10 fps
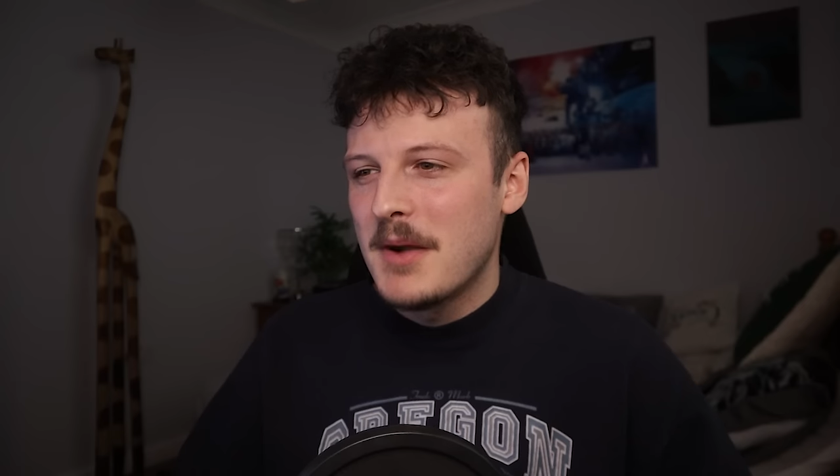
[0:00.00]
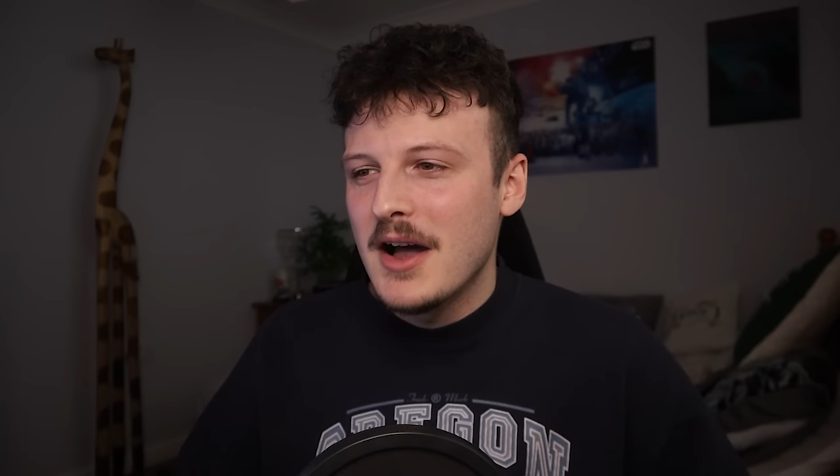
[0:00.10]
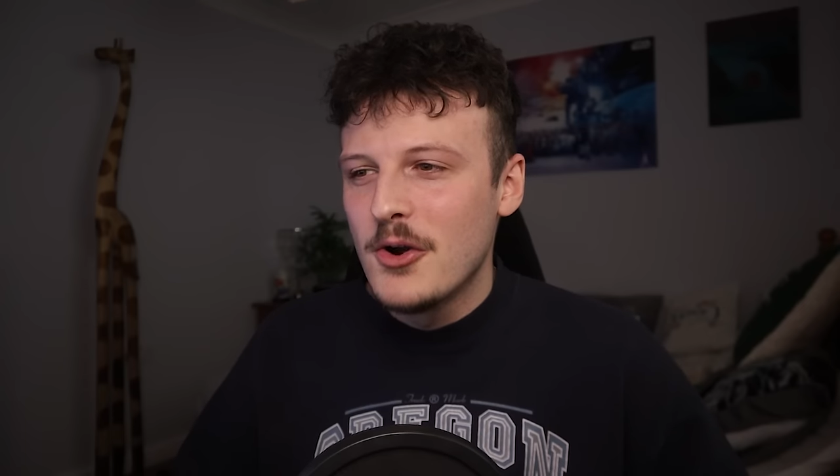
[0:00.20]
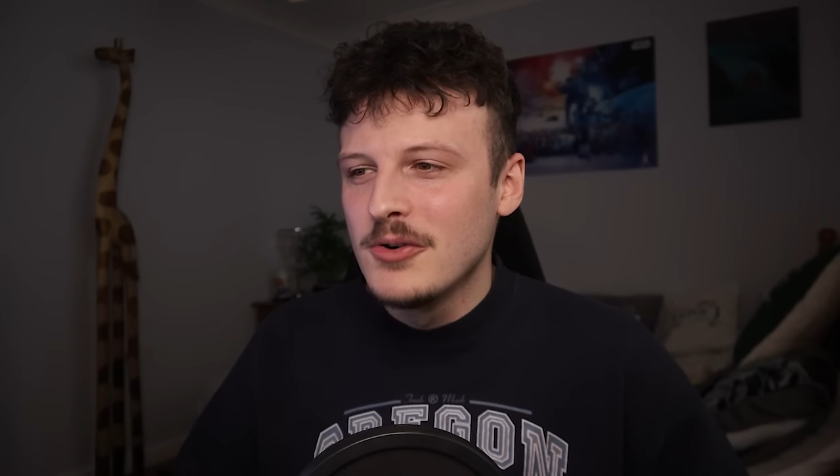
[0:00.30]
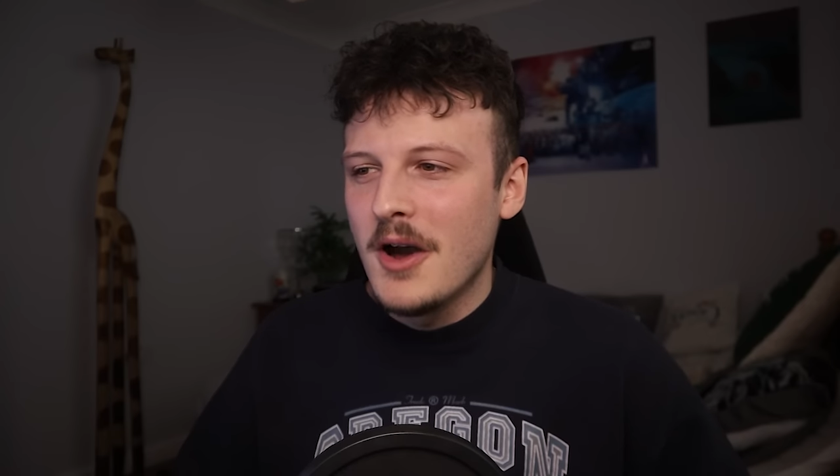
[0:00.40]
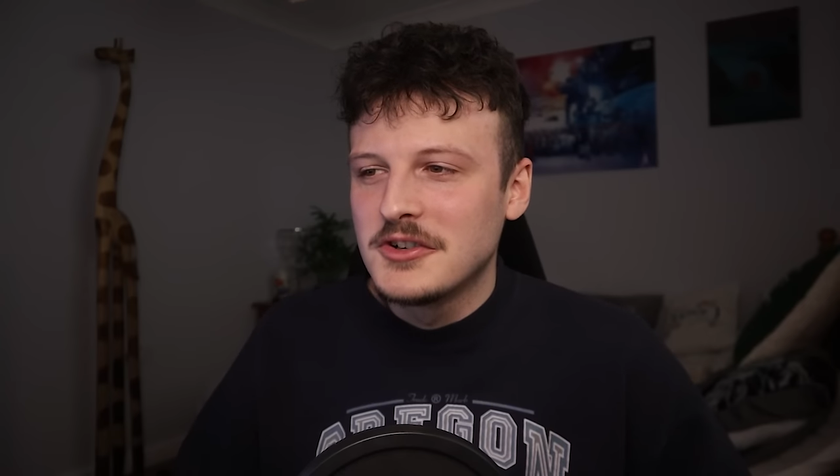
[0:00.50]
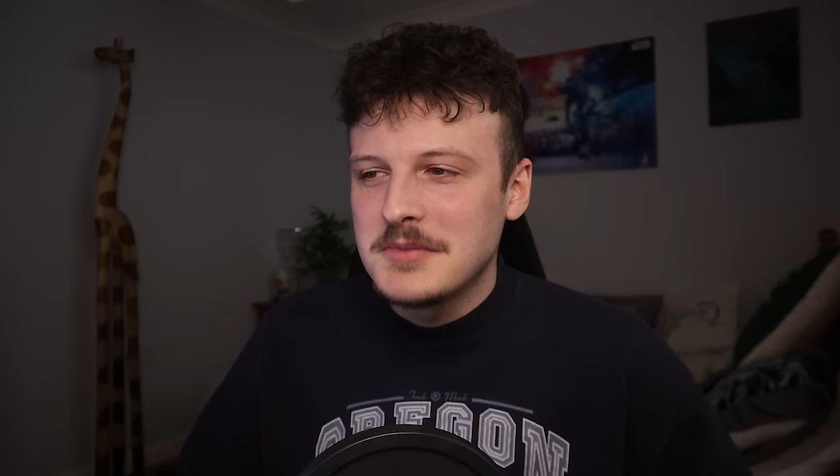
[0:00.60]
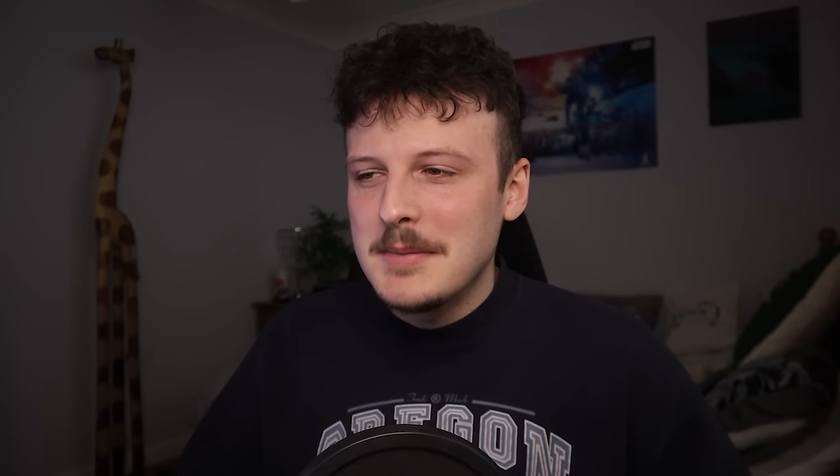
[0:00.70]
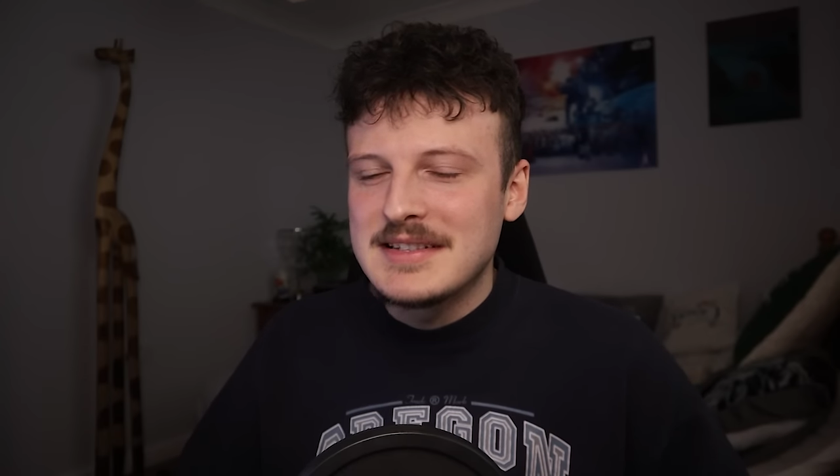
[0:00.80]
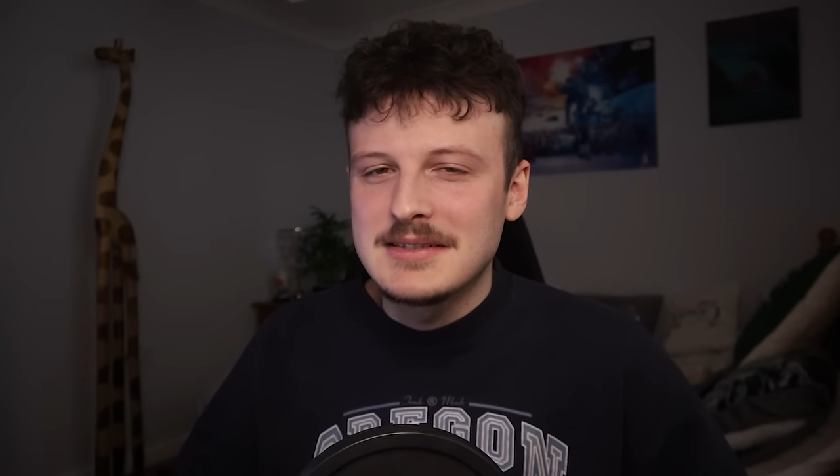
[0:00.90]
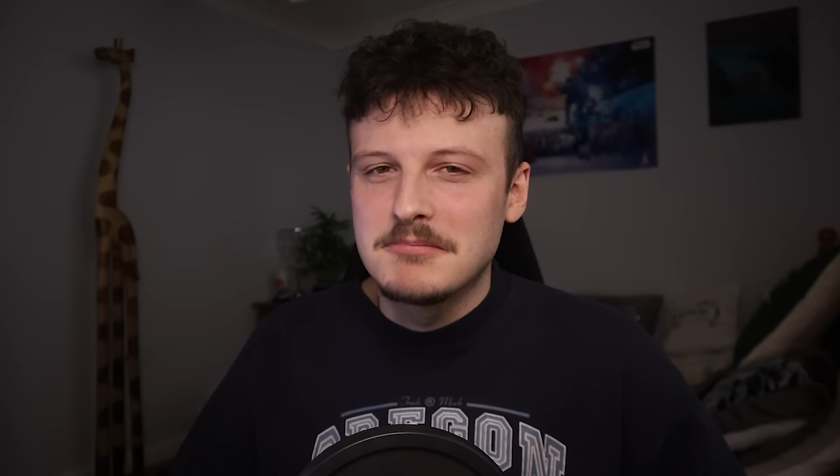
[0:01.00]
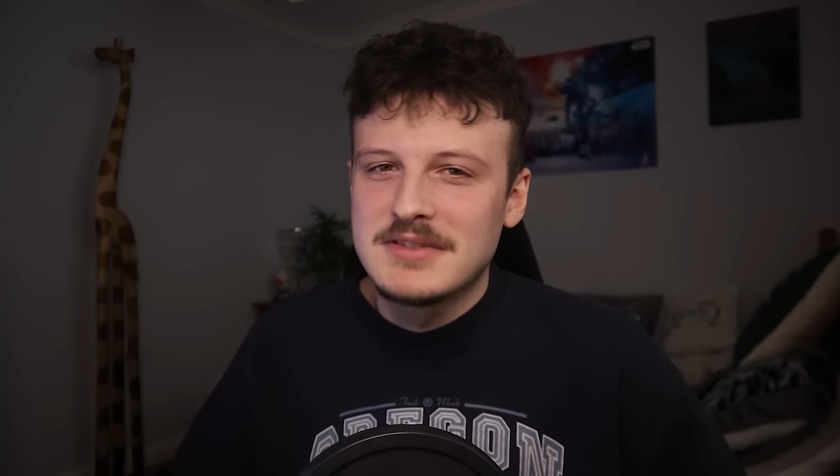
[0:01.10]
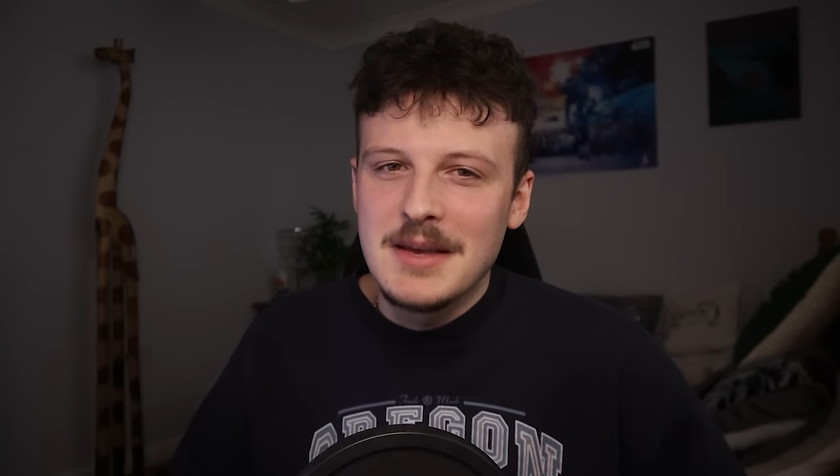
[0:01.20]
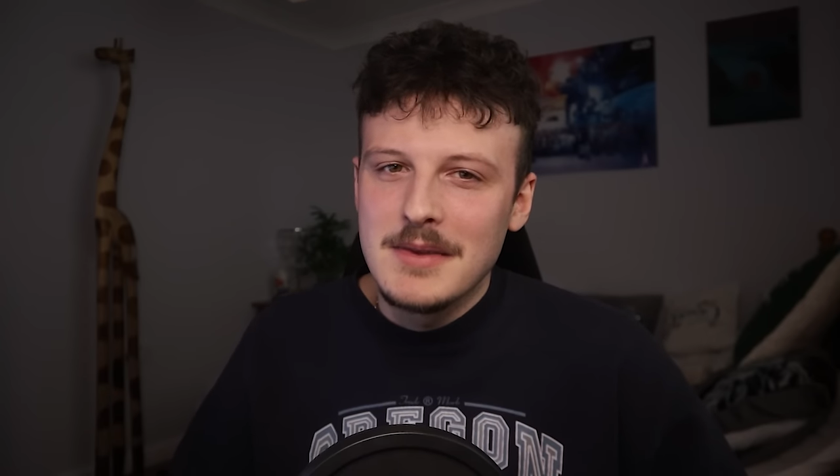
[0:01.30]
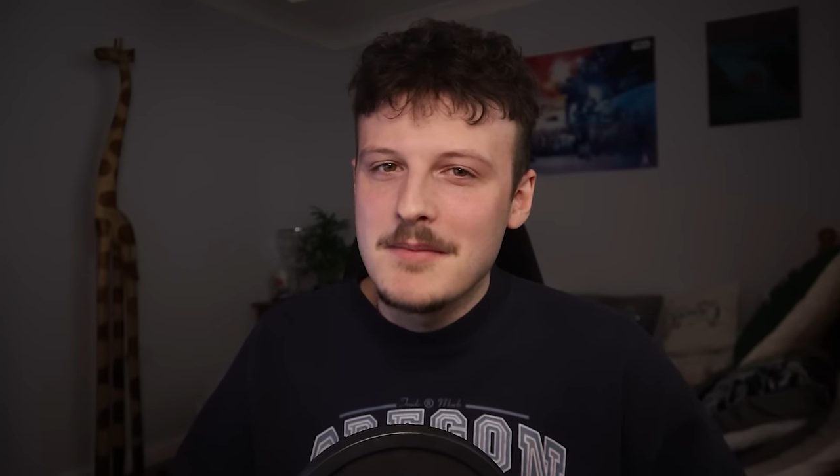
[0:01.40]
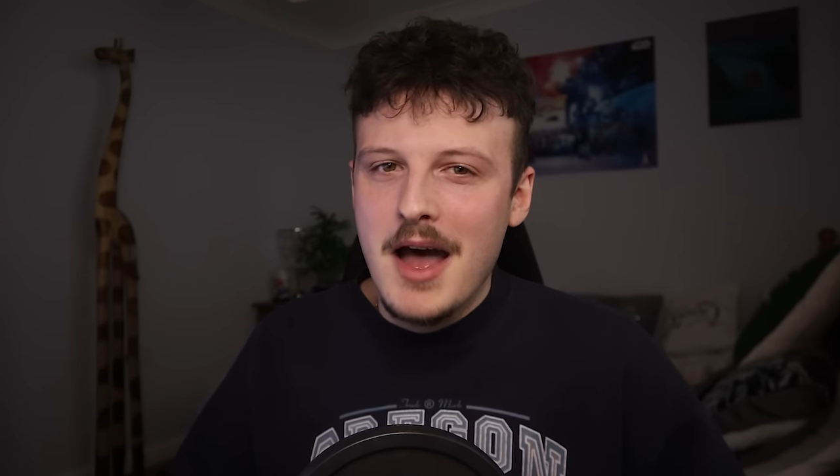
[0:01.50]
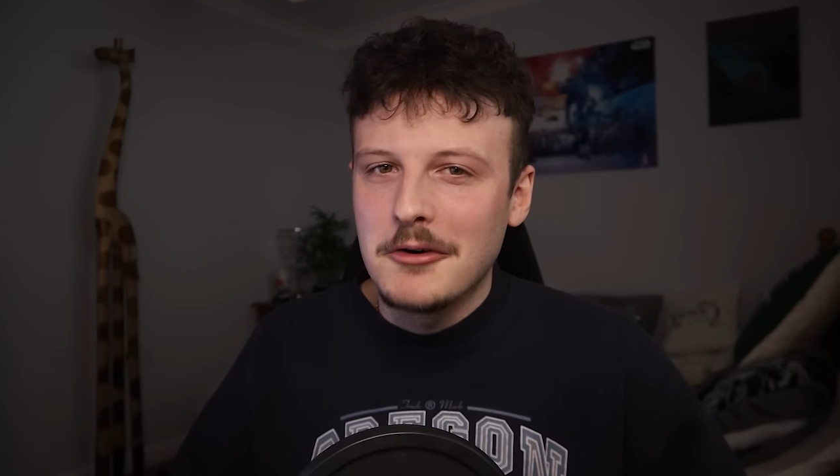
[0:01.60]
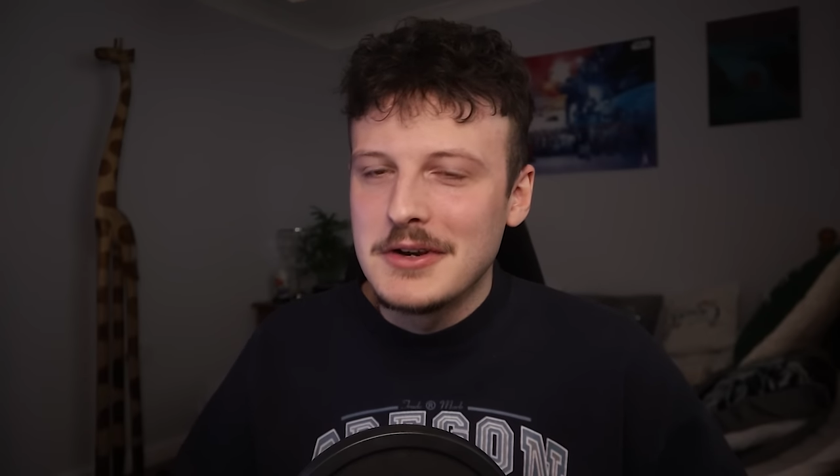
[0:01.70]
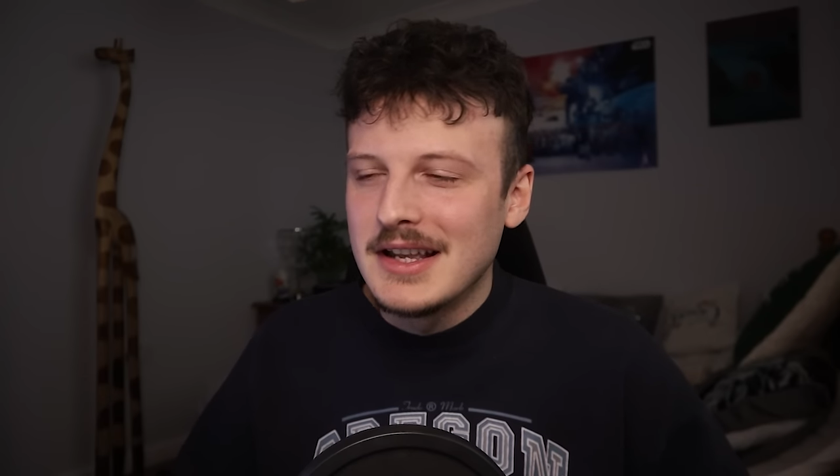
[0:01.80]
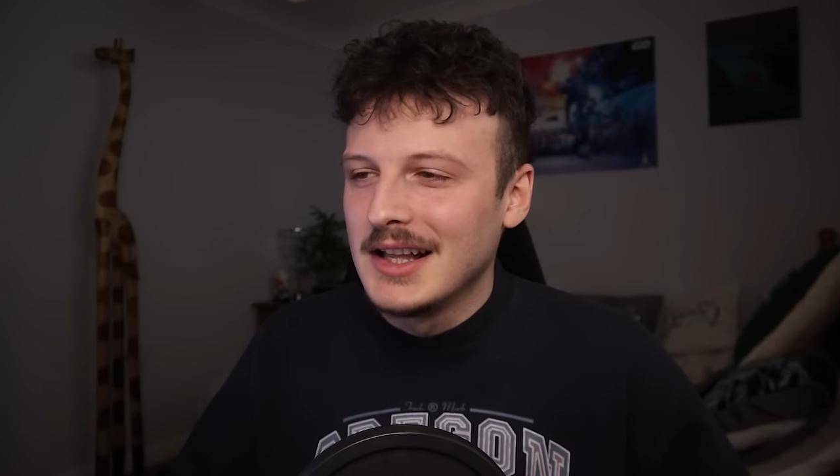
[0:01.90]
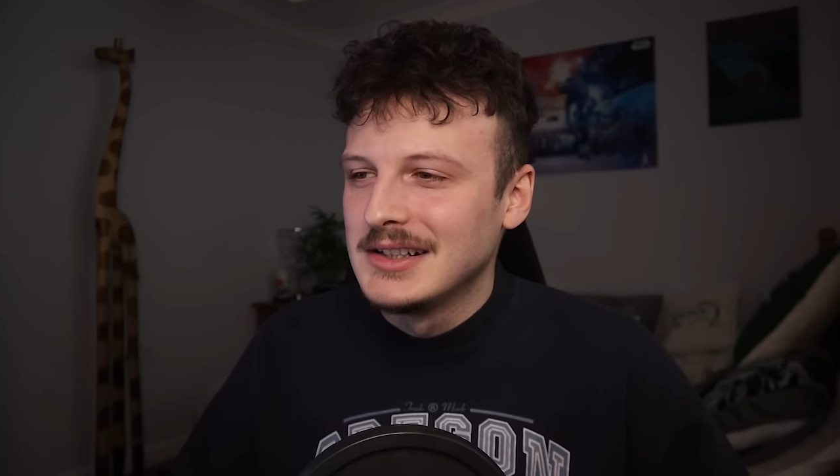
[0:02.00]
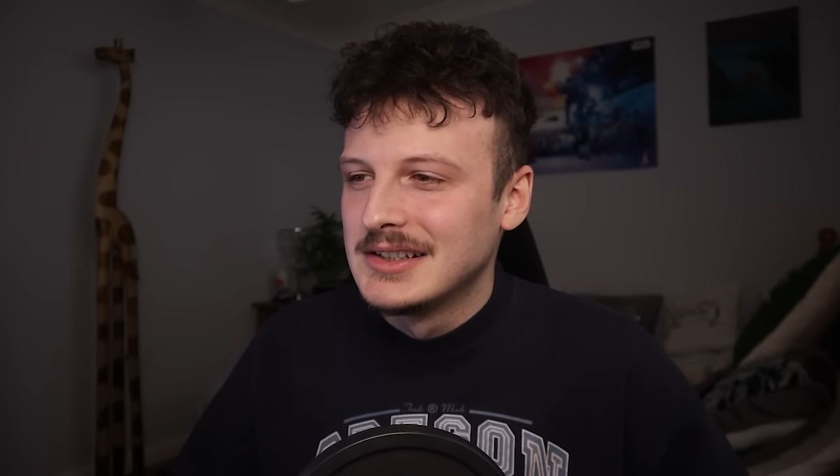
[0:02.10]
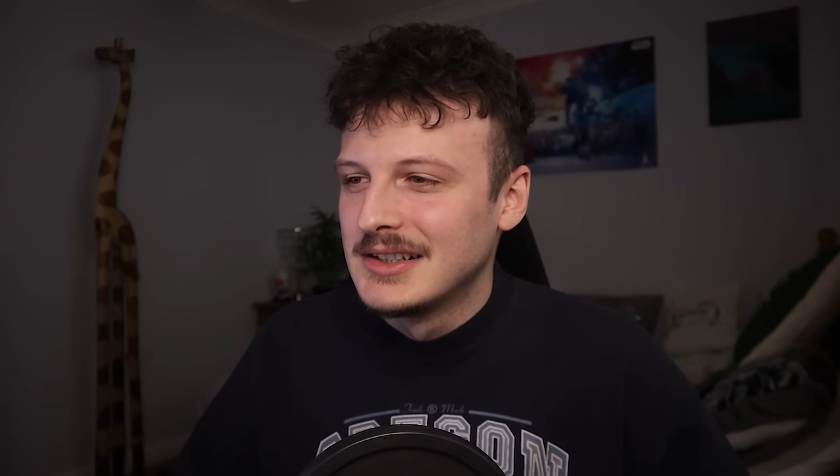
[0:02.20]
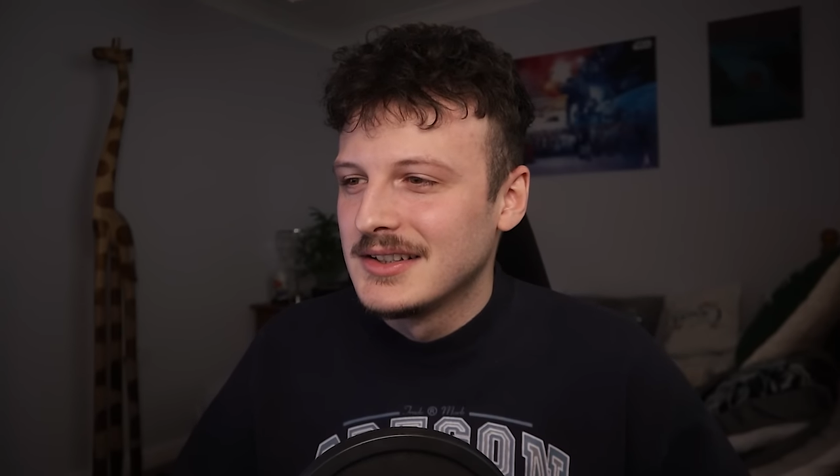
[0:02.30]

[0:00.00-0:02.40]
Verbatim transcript: But who knows? Maybe some of them are real,